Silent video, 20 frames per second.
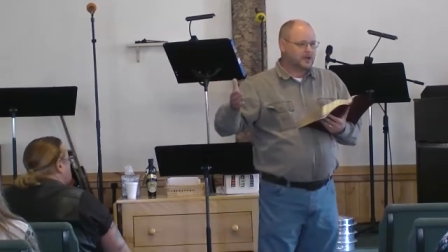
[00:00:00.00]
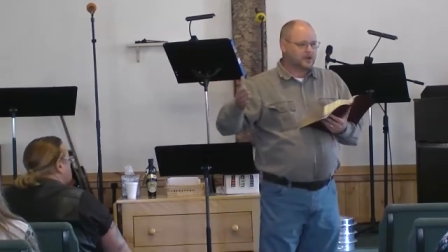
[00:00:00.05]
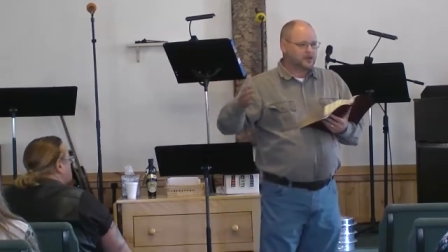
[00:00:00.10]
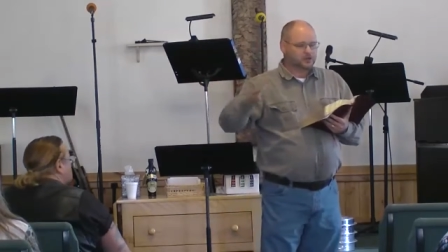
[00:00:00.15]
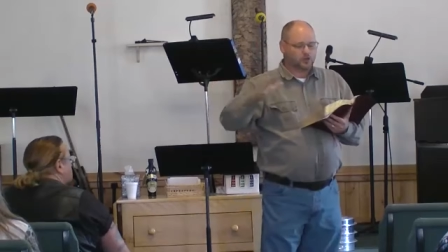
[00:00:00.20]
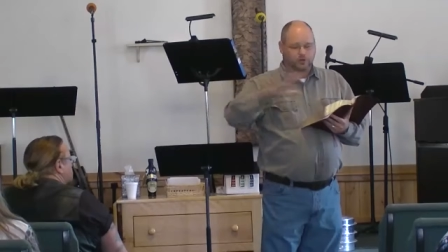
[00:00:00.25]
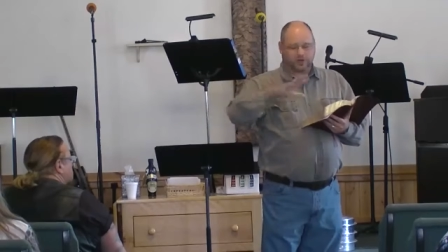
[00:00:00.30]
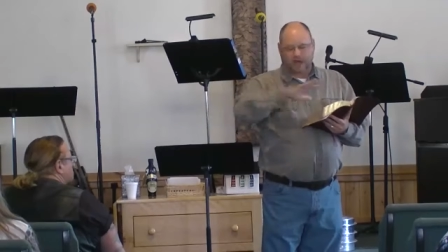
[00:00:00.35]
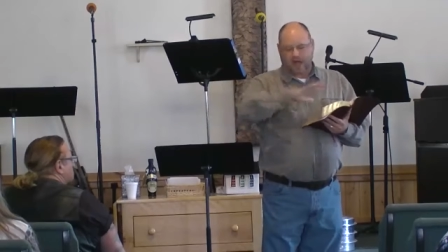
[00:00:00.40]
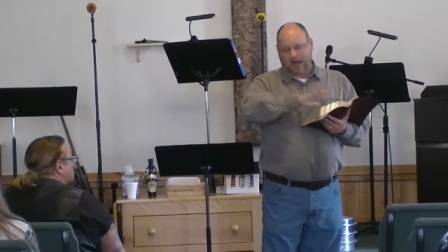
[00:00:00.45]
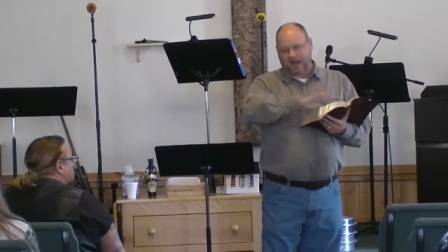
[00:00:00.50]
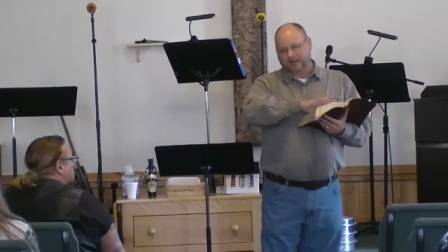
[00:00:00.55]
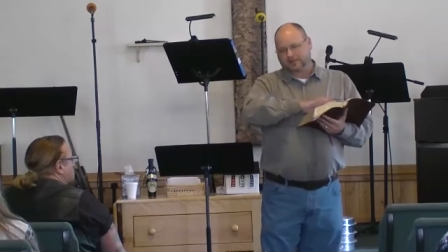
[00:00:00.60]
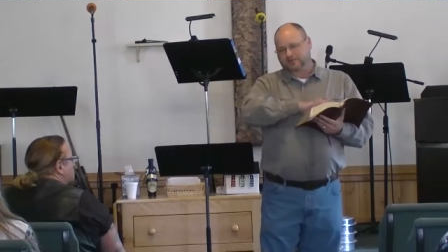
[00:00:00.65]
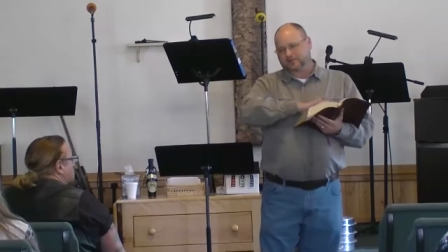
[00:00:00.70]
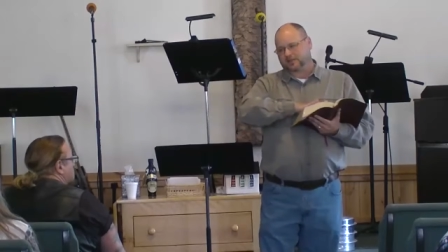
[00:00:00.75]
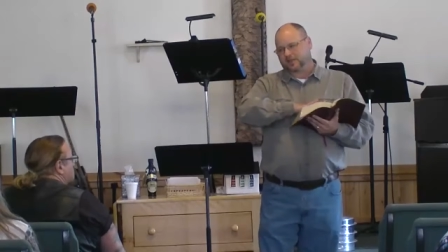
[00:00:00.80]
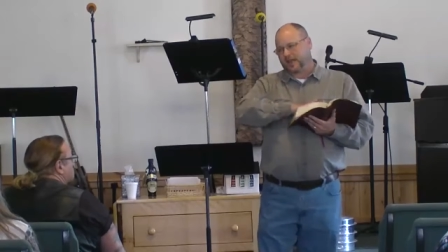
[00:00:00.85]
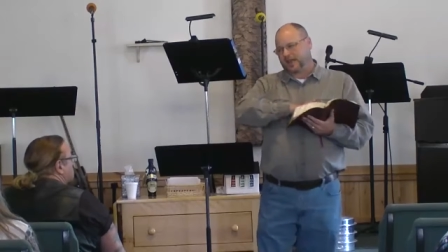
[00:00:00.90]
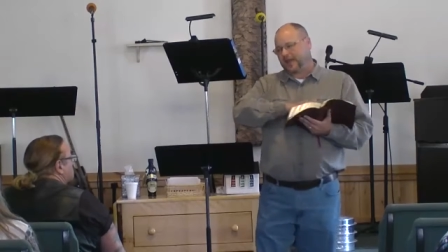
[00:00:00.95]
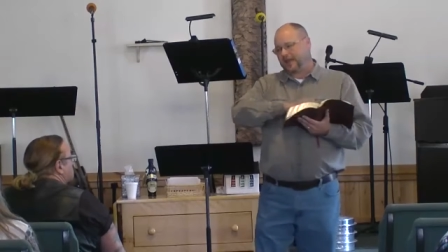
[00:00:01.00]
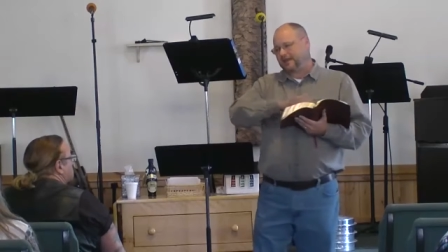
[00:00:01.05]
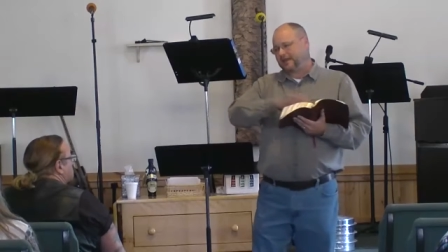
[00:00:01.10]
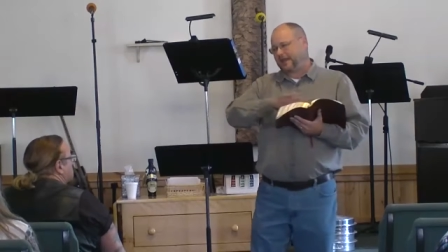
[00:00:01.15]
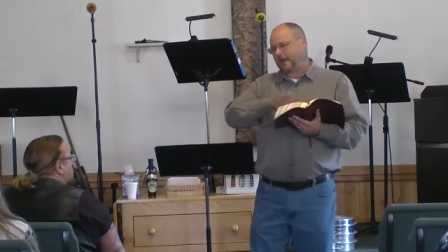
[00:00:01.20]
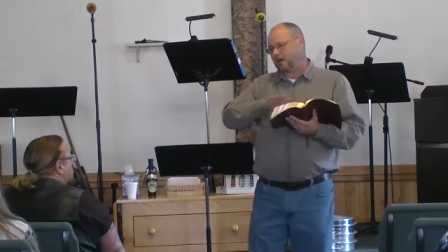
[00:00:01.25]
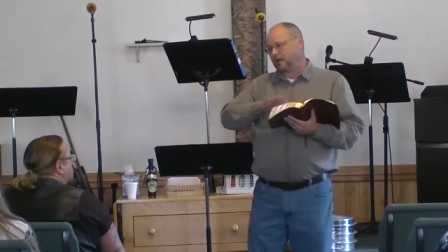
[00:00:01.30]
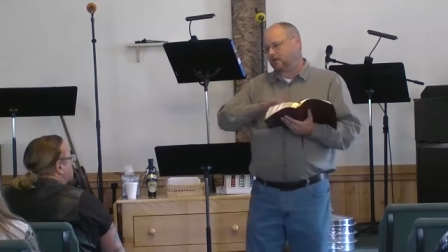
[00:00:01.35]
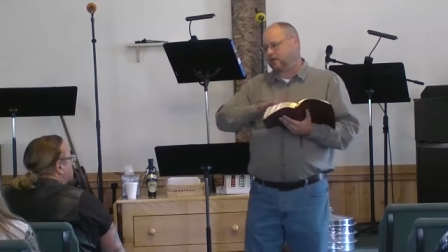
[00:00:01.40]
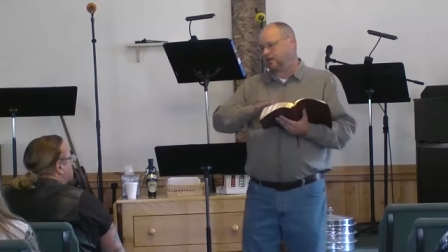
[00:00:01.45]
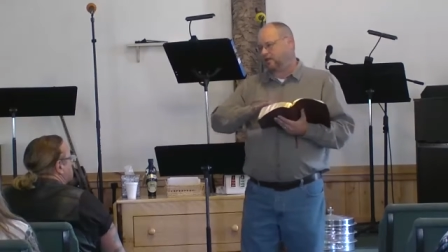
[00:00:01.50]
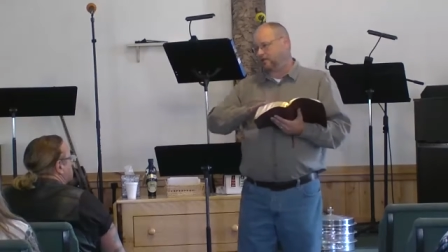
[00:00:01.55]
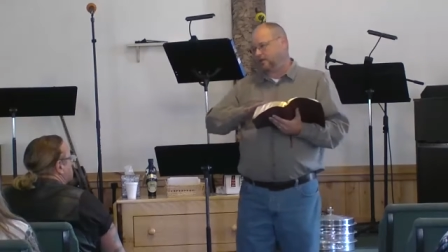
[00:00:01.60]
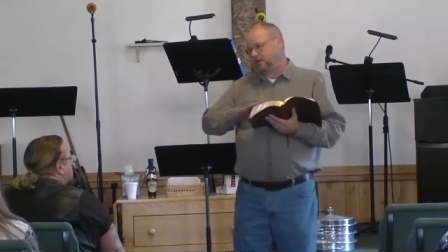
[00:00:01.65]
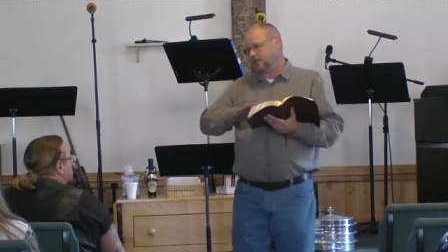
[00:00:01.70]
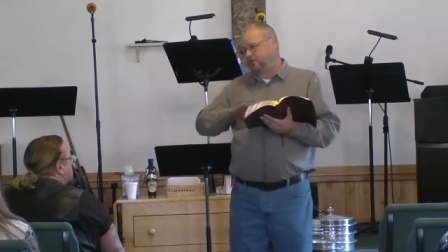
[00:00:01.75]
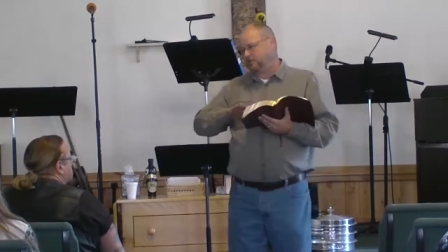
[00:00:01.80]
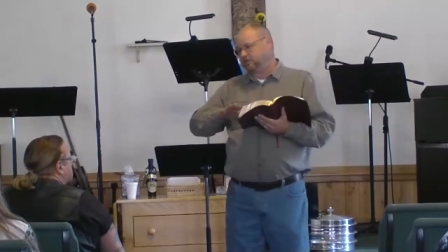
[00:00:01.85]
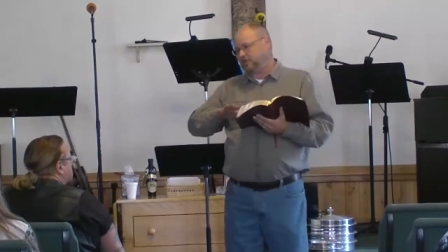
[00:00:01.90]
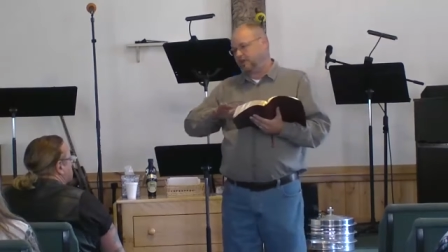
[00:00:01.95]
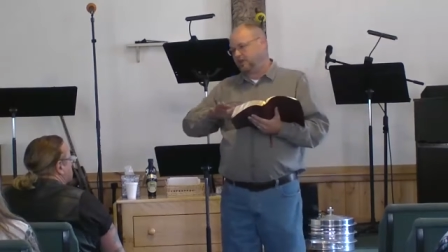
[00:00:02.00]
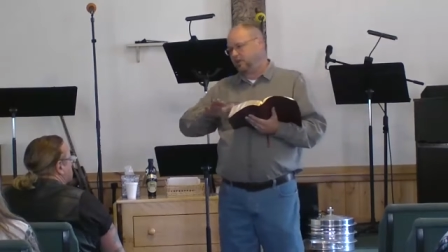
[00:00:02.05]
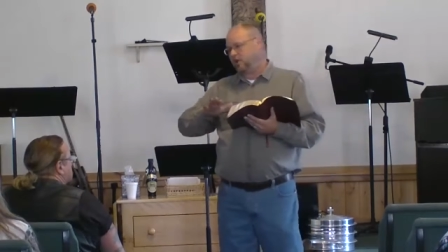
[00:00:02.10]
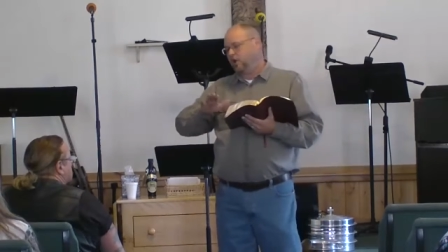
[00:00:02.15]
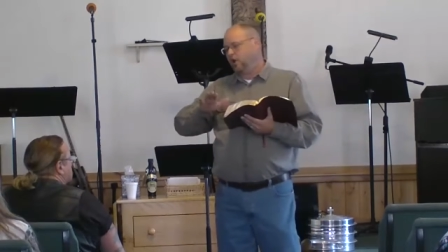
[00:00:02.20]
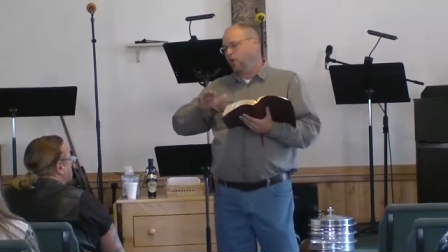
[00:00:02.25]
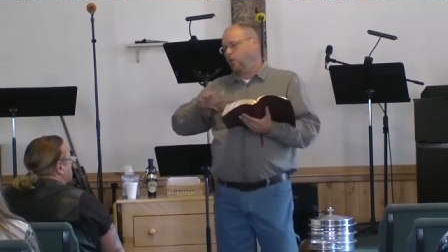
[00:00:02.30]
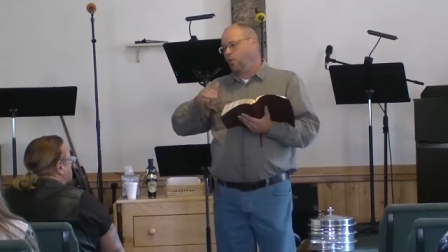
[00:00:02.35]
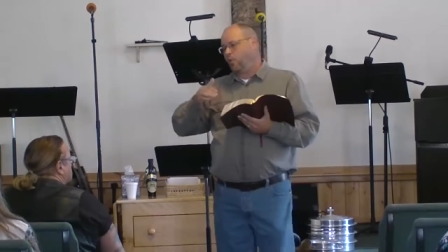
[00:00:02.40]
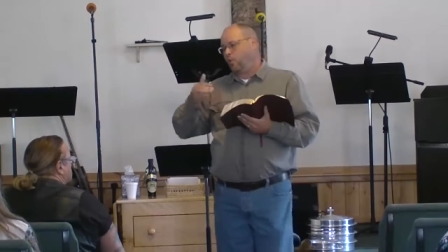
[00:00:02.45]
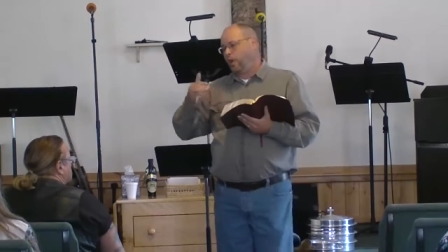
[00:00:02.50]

So God is laying down a condition